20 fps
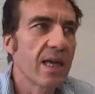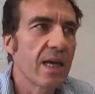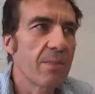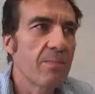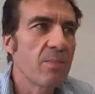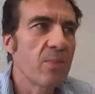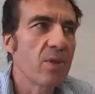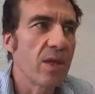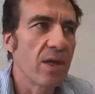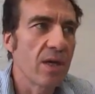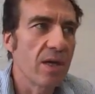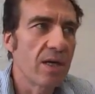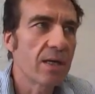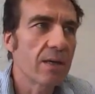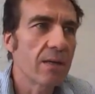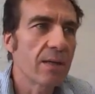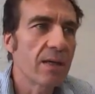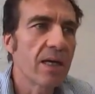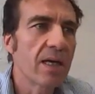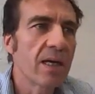that
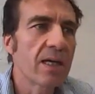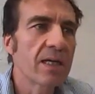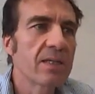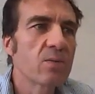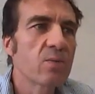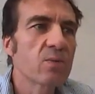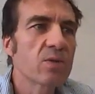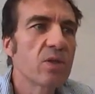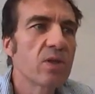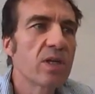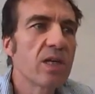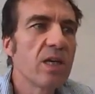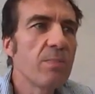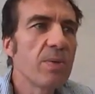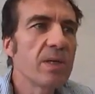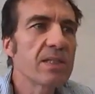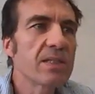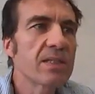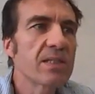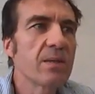game there.
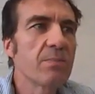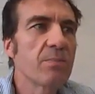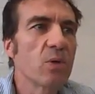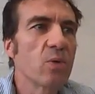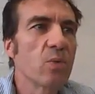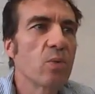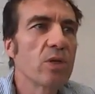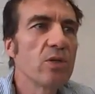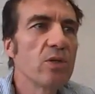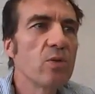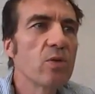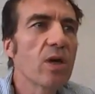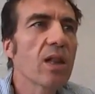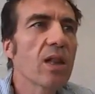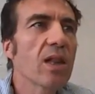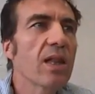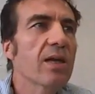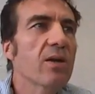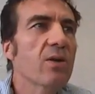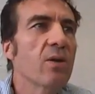And to keep it simple,
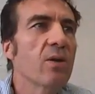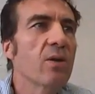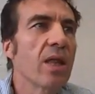when you